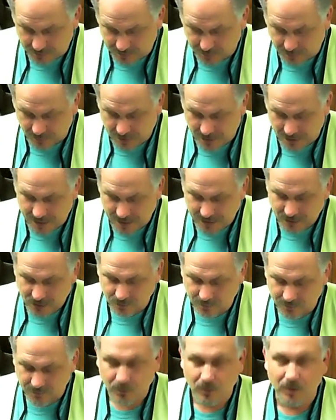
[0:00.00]
to pray
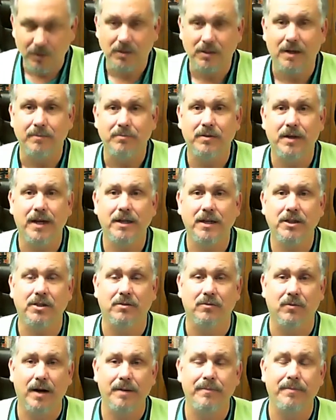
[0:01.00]
to avoid
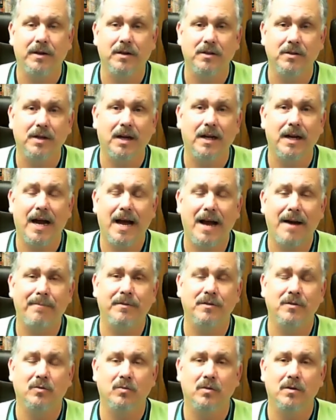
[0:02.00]
temptation, right? Because that
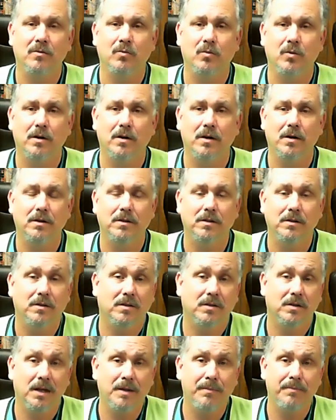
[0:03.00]
happens when we're
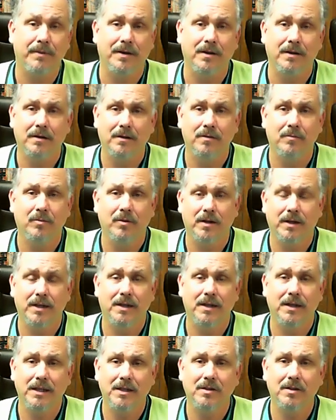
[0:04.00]
sleeping. We
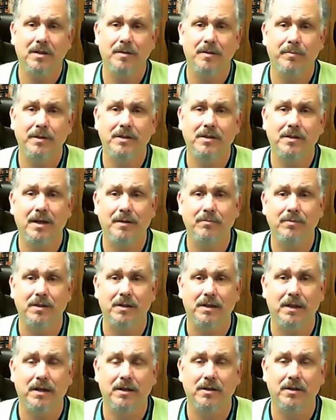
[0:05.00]
can easily be tempted.
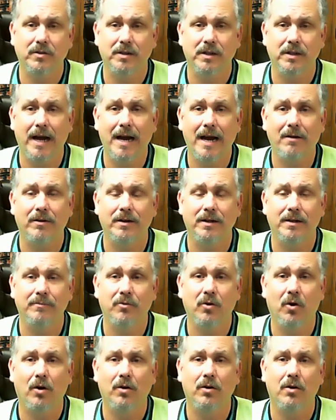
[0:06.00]
There's an
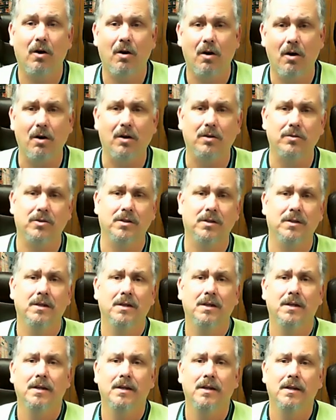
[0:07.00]
acronym called HALT.
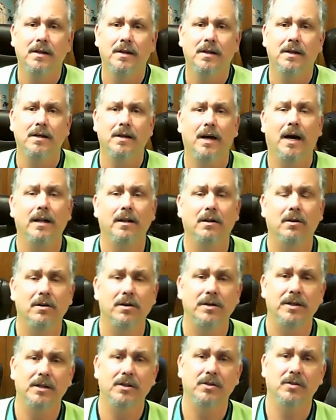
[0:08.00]
I
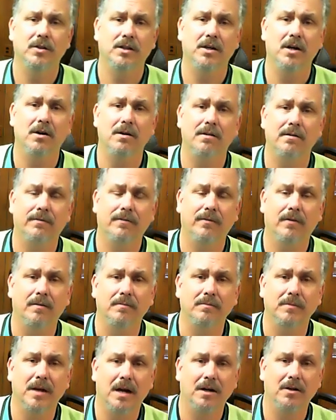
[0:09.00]
learned years ago
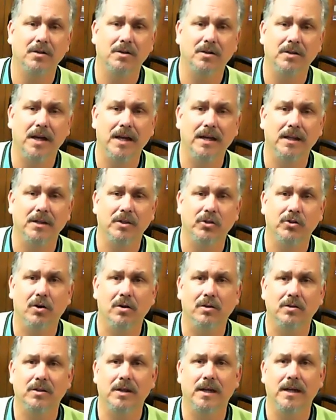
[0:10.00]
from Dr. Stanley,
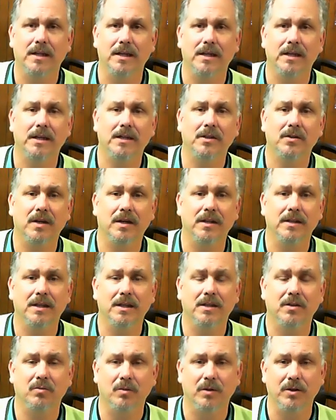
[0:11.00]
Charles Stanley. He said
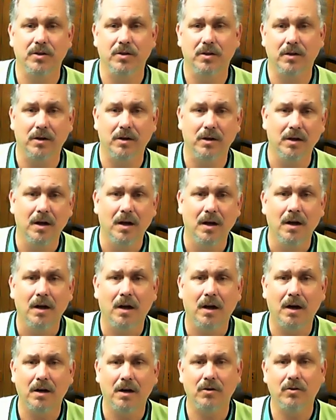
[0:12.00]
this when you're
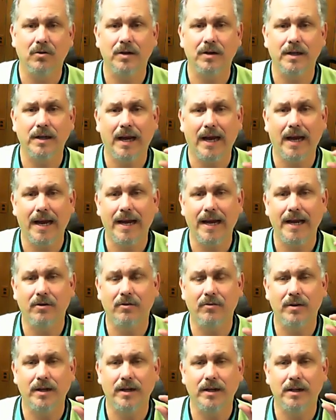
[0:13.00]
hungry,
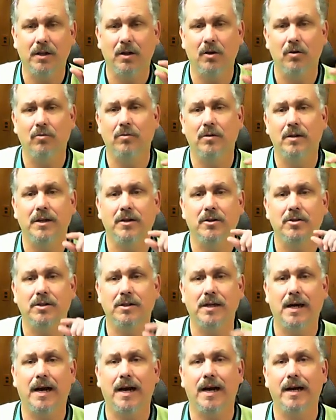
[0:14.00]
angry, lonely, or
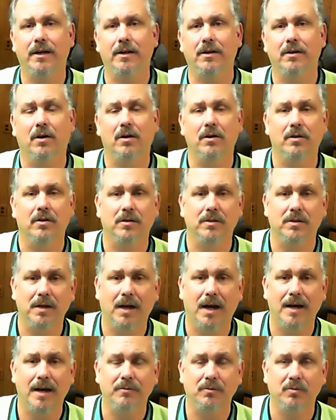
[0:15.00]
tired
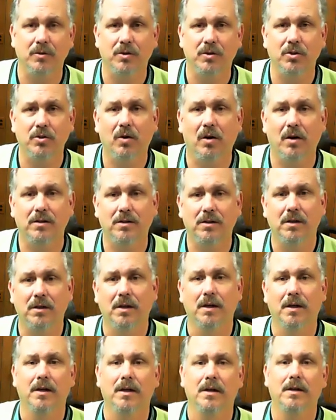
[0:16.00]
are times when you are
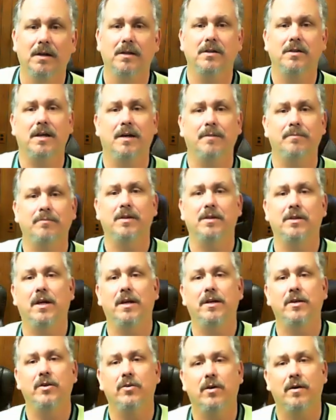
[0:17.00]
tempted
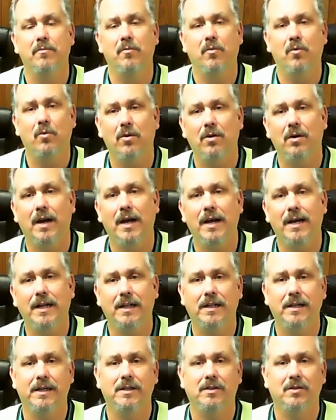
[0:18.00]
and you are more
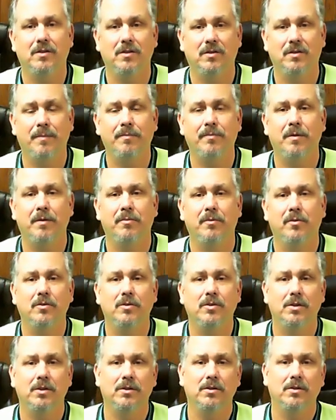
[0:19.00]
likely
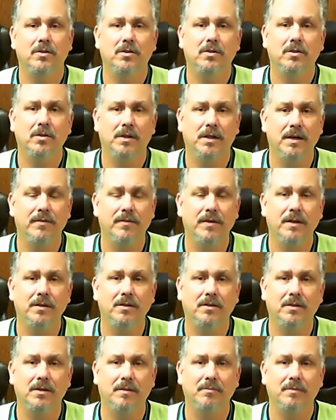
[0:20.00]
susceptible to, to give in
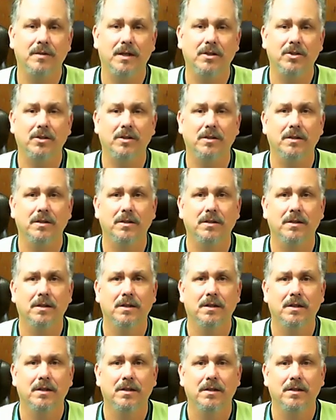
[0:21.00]
to temptation.
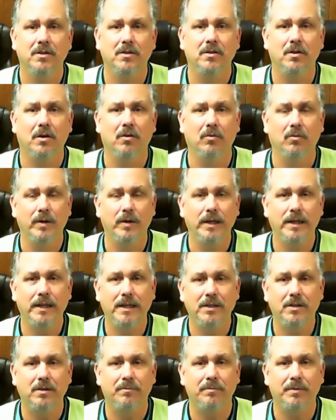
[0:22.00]
So we
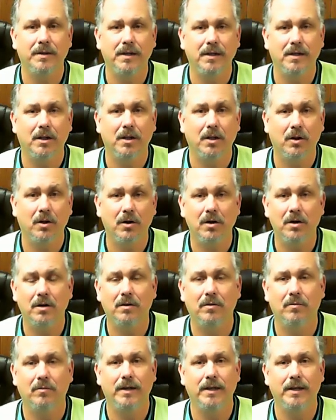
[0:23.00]
need to be
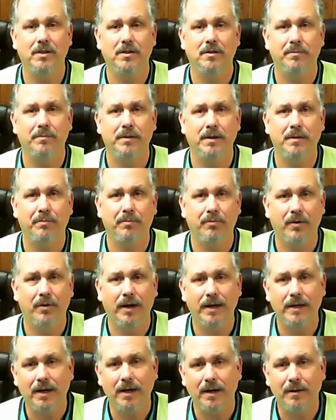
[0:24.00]
alert, we need to be
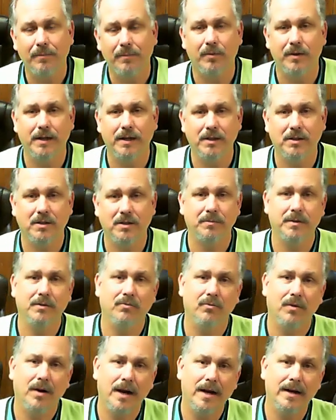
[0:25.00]
prayed up, we need to be
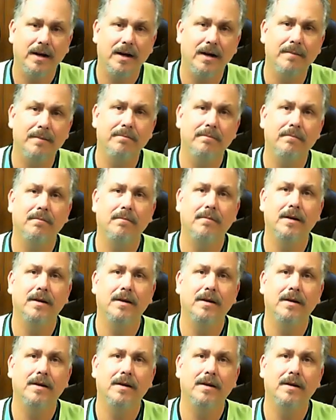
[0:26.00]
read up